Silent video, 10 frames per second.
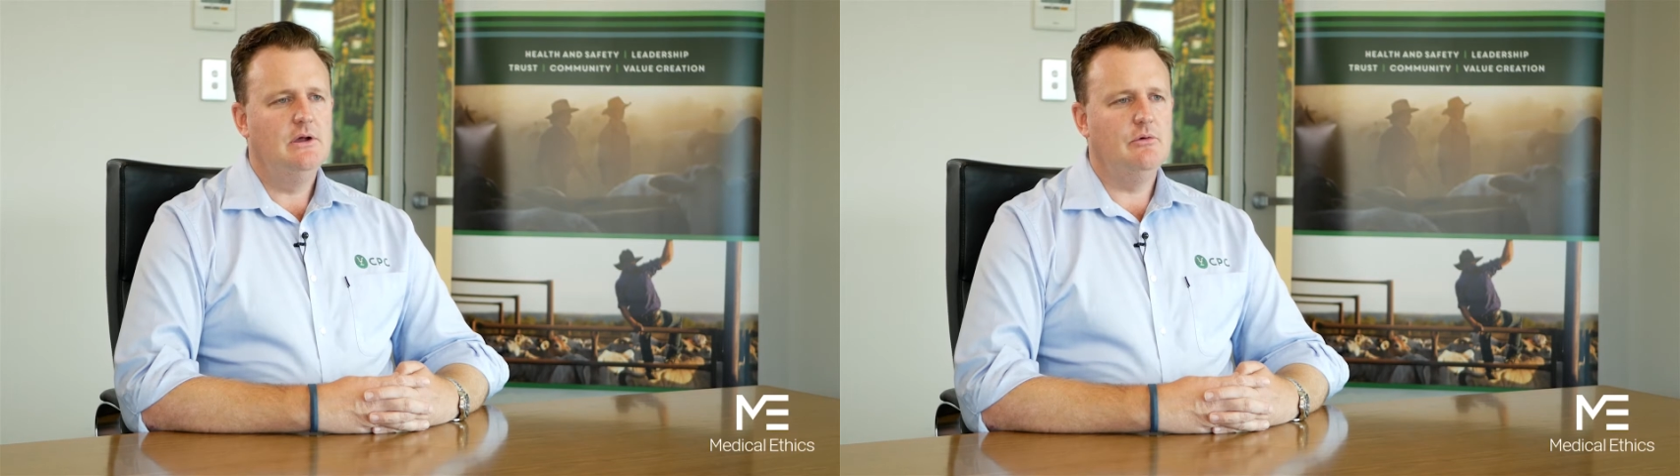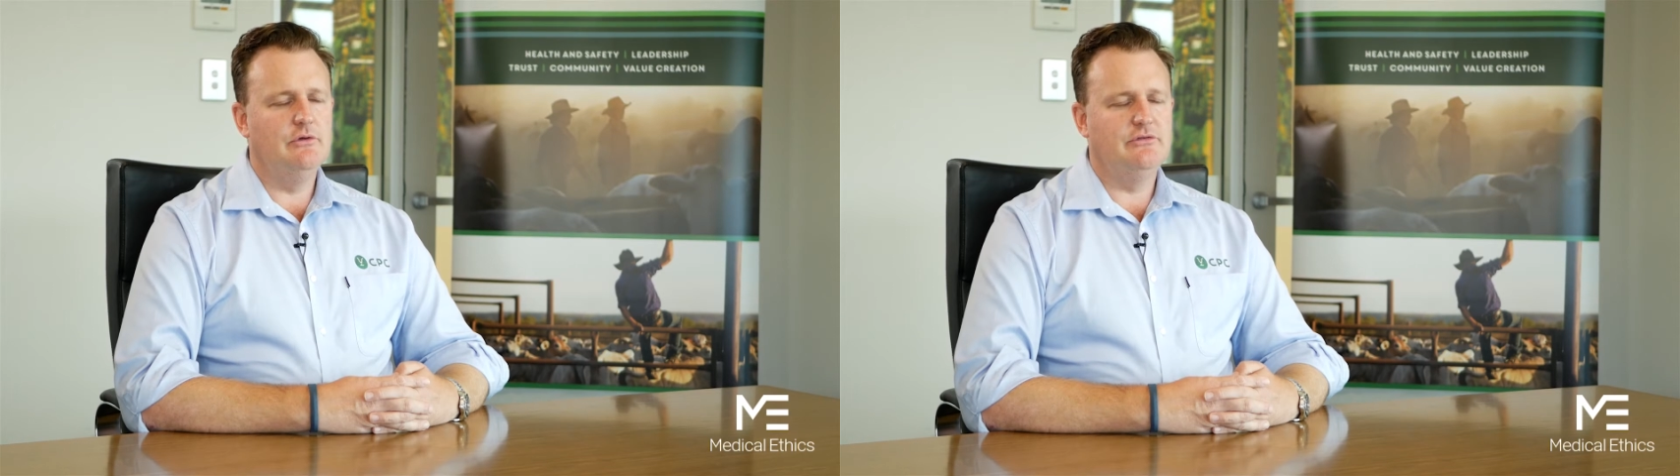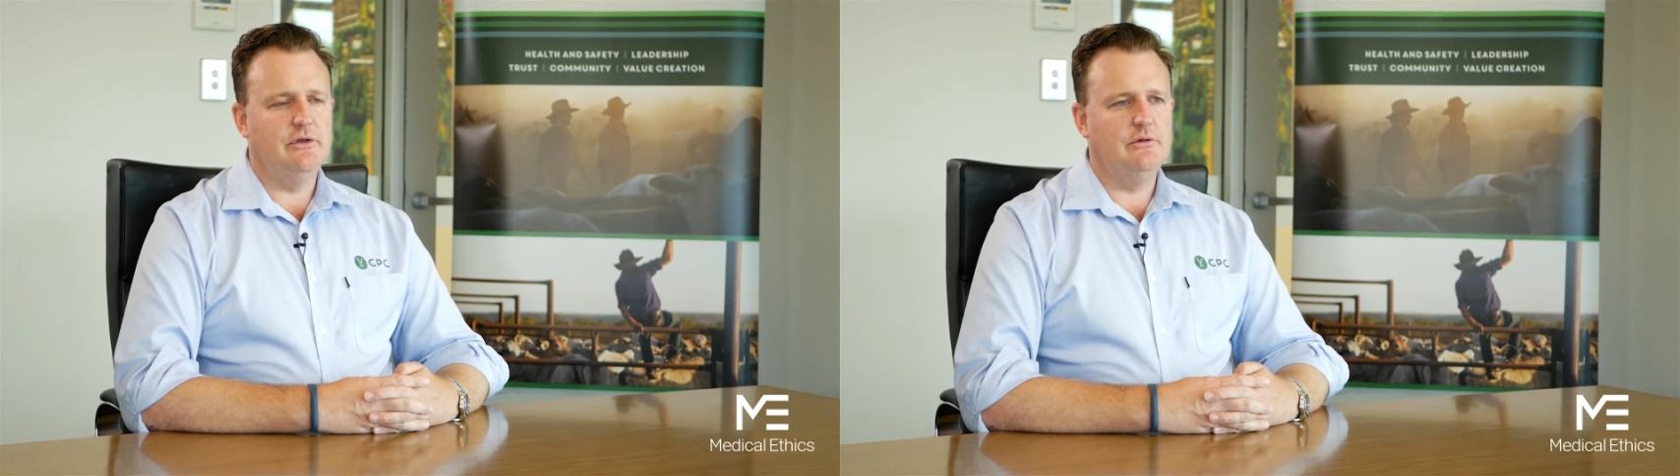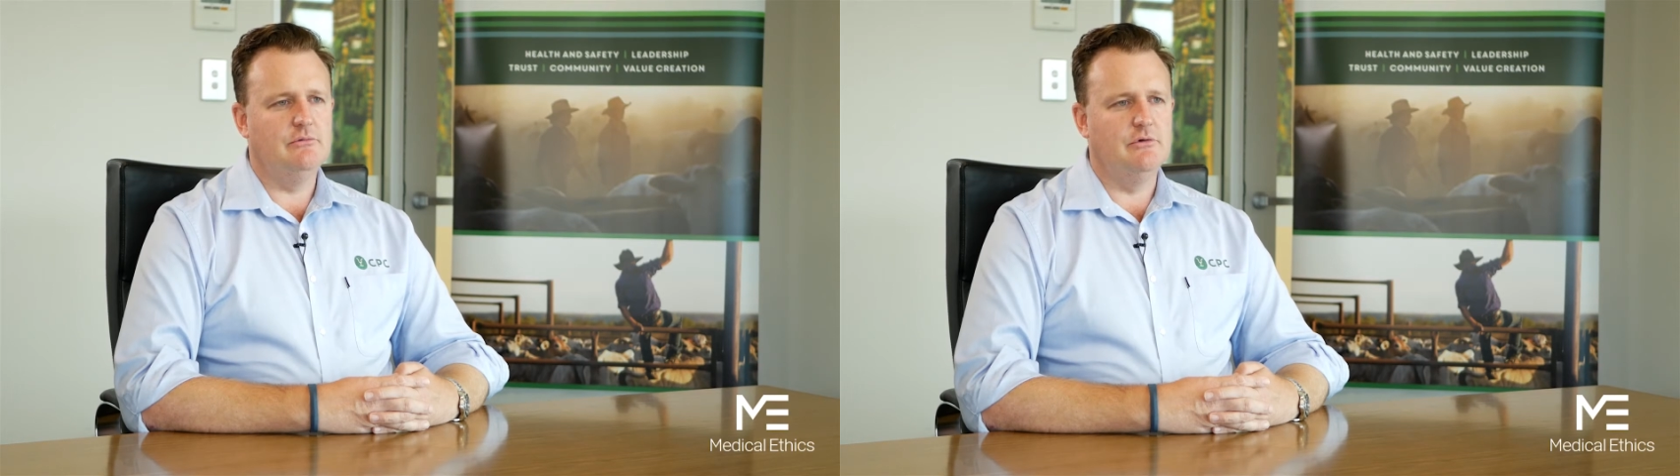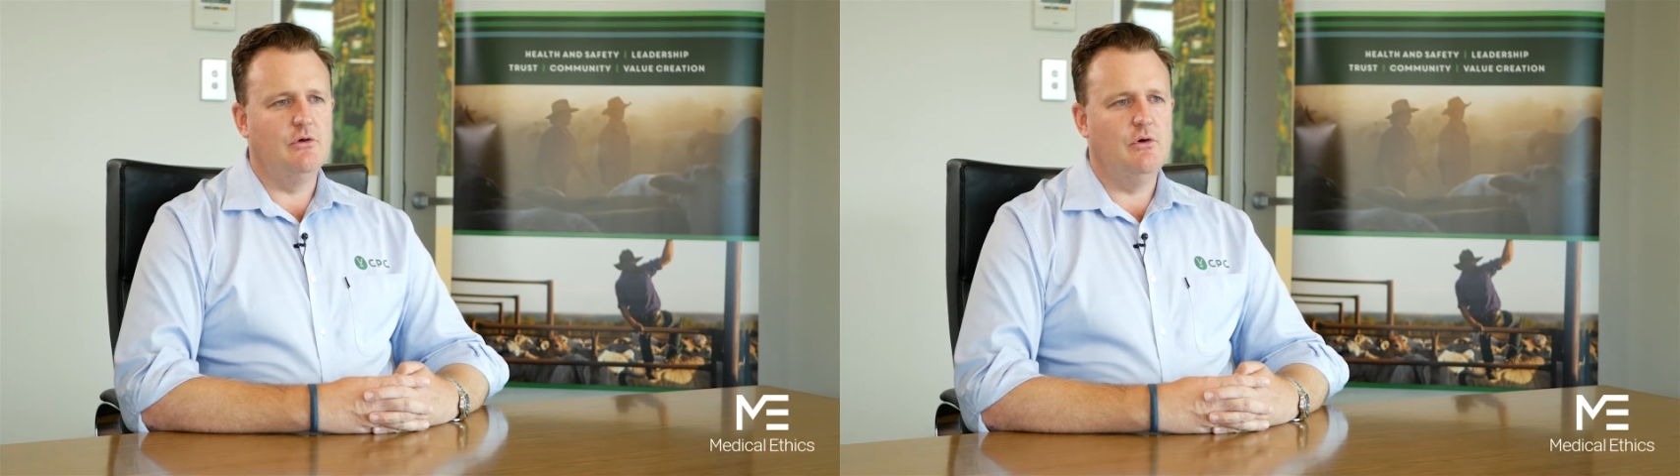We're also
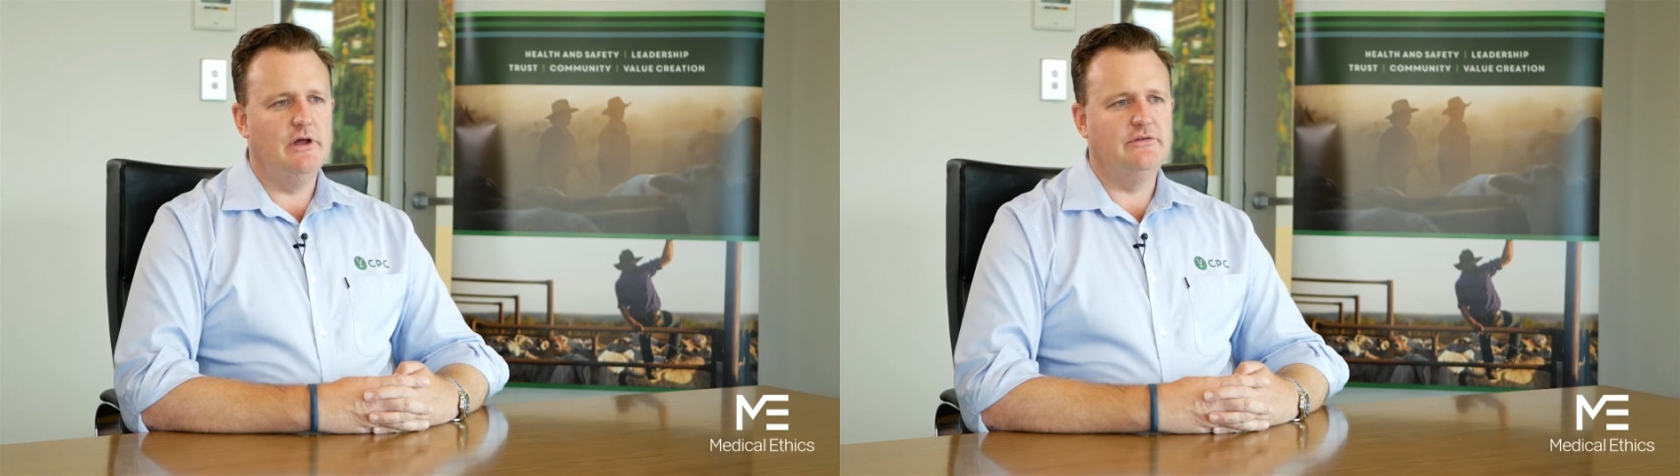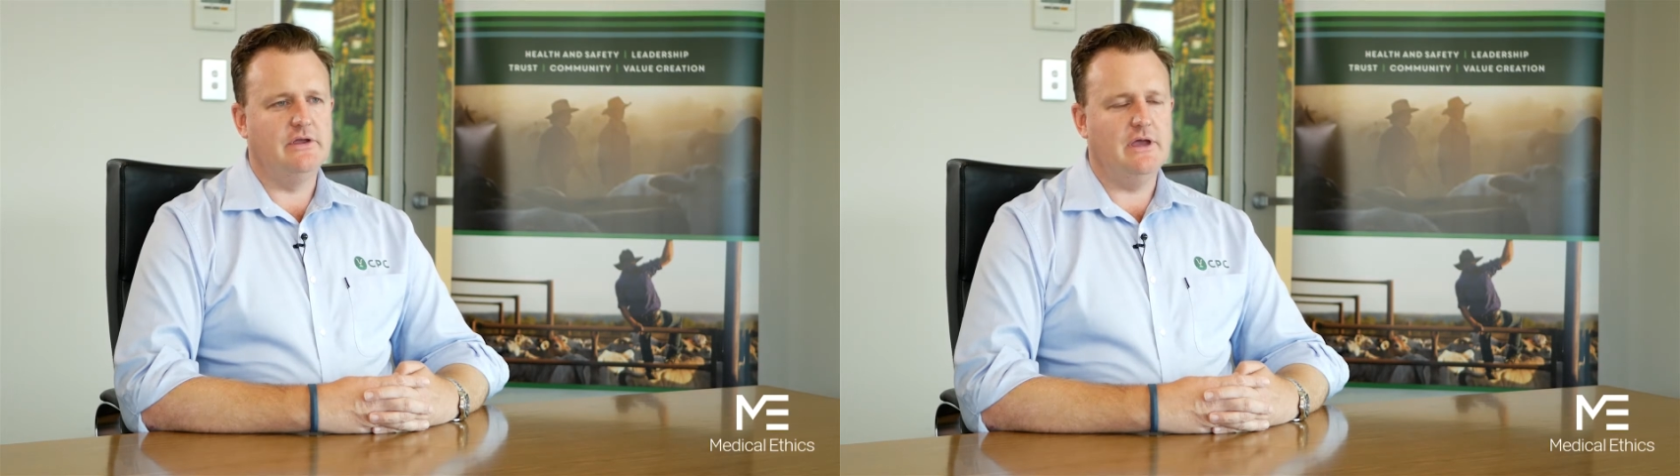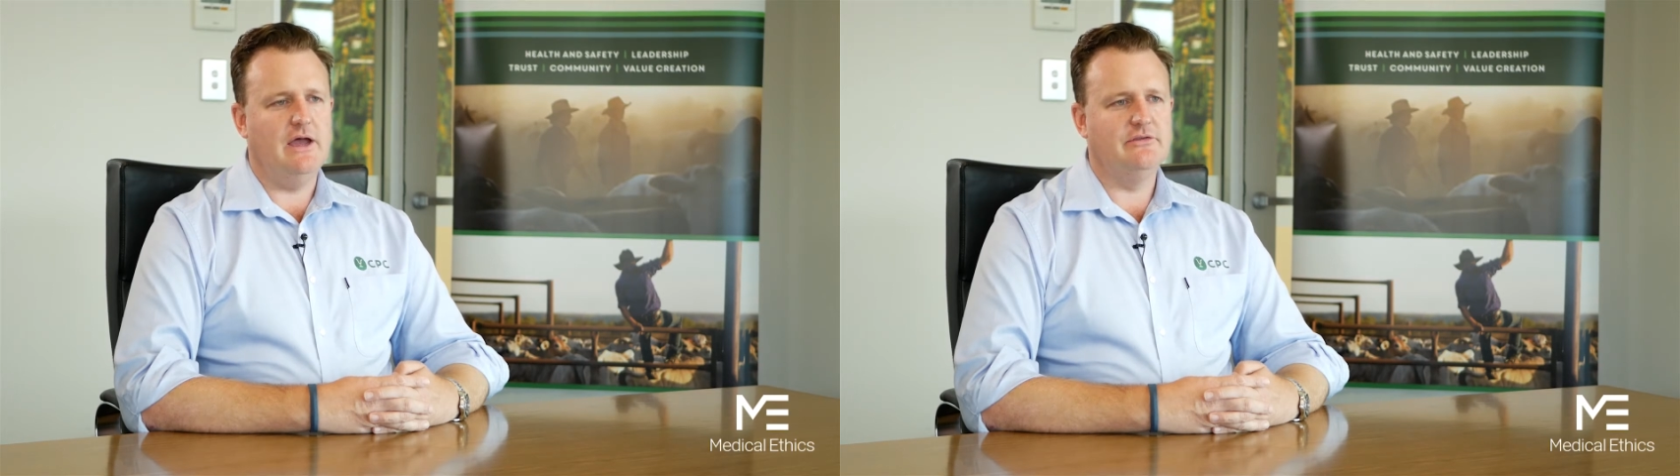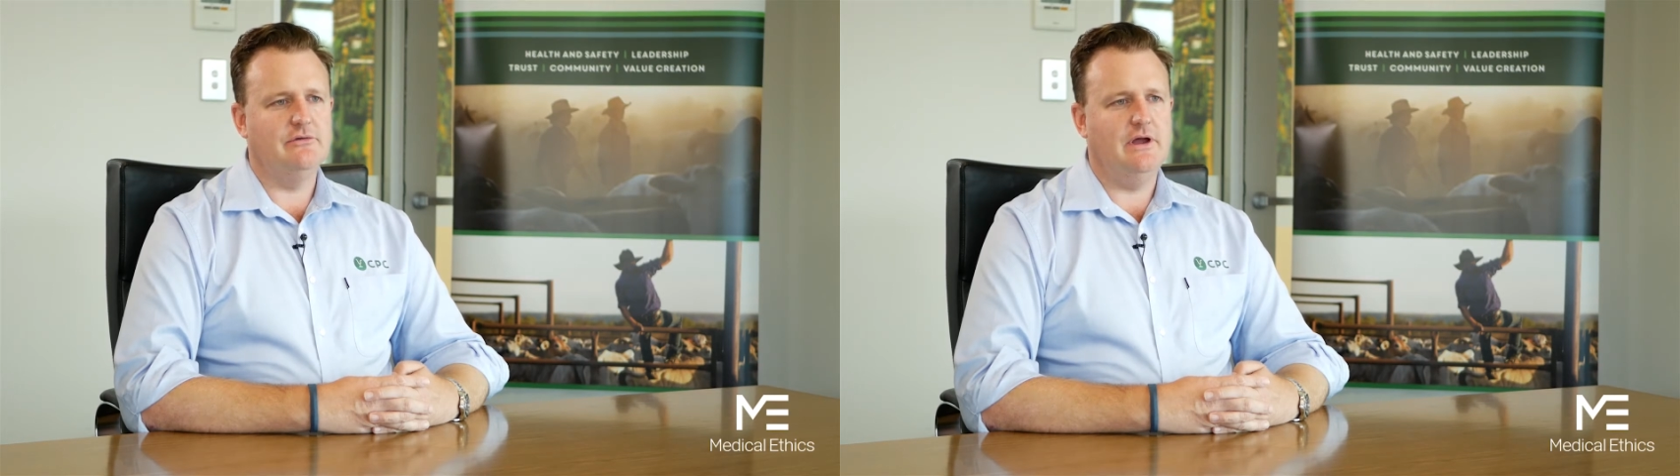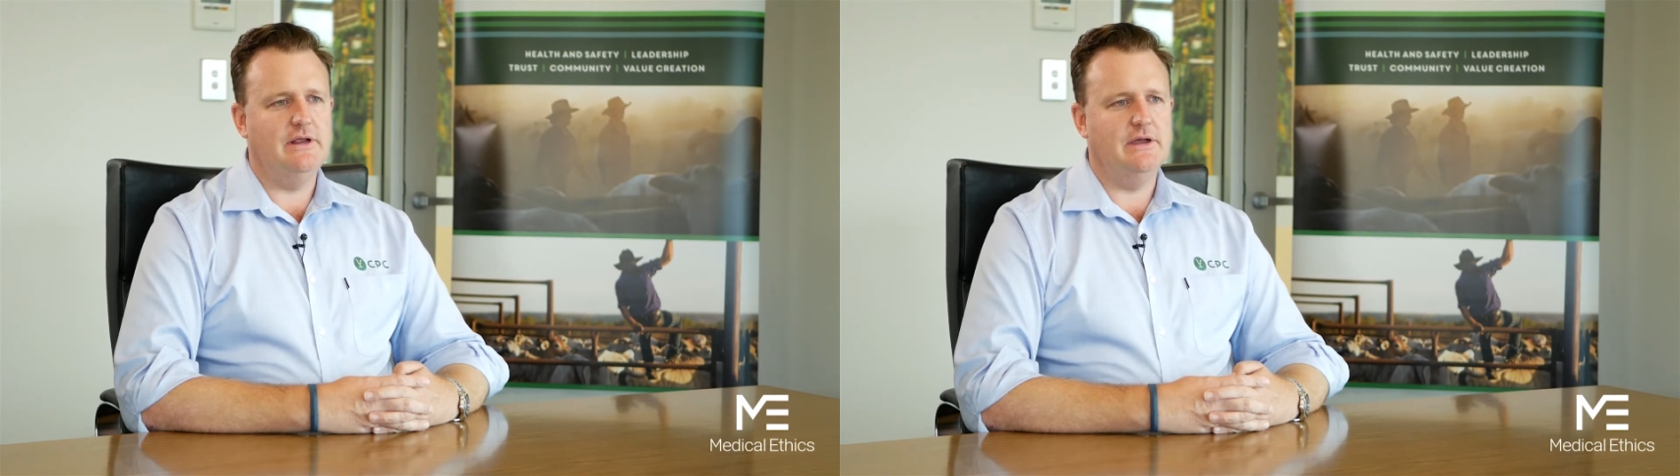required to
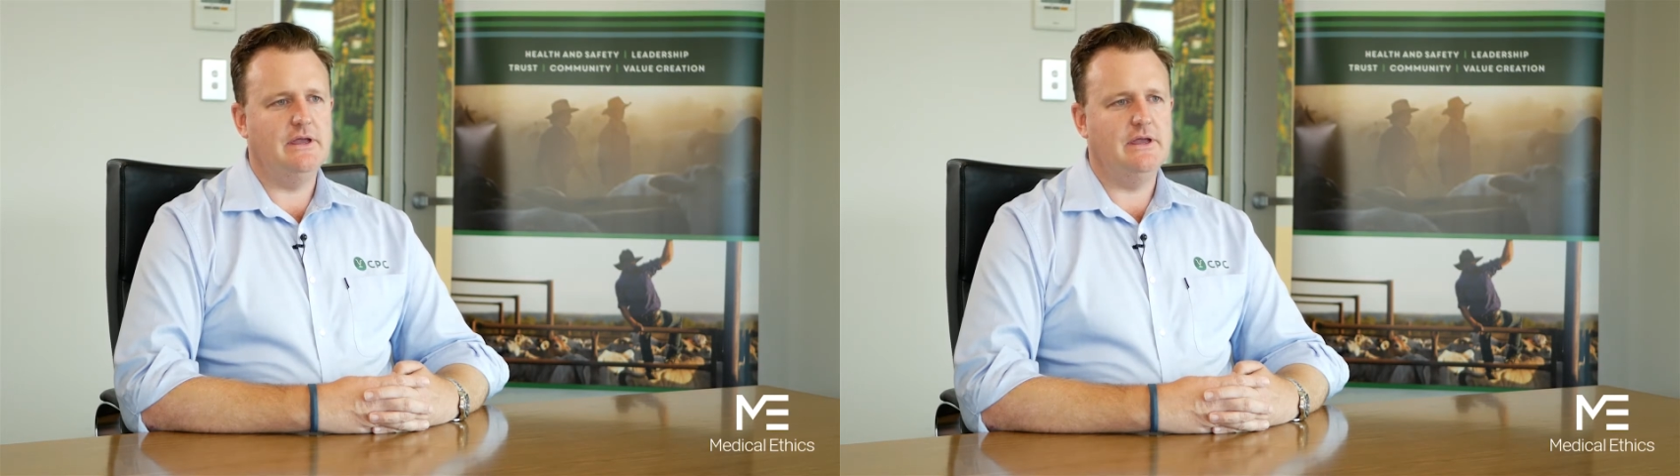castrate our